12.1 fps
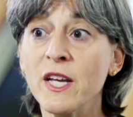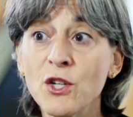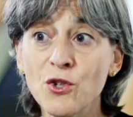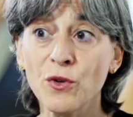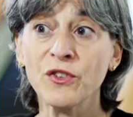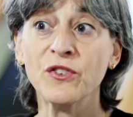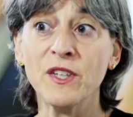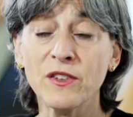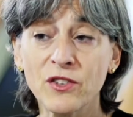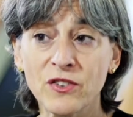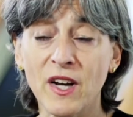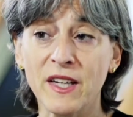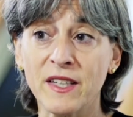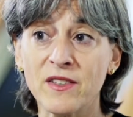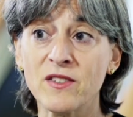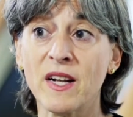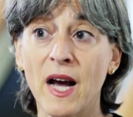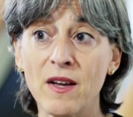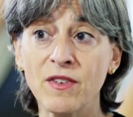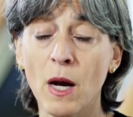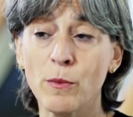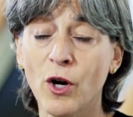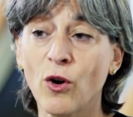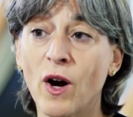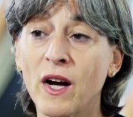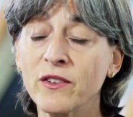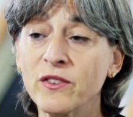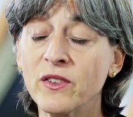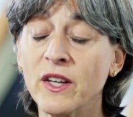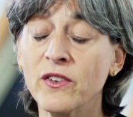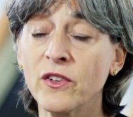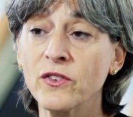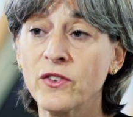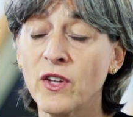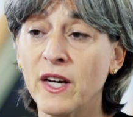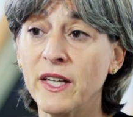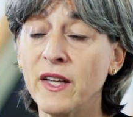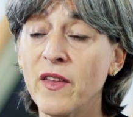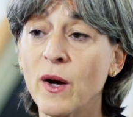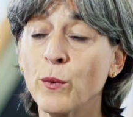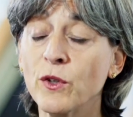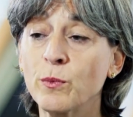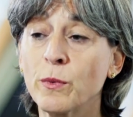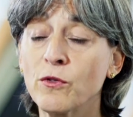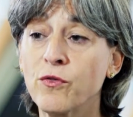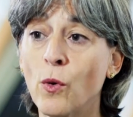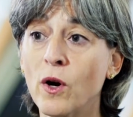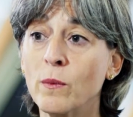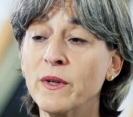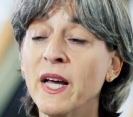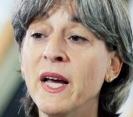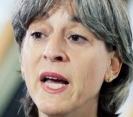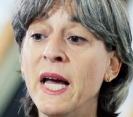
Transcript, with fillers: interesting studies that I've come across is a study that was performed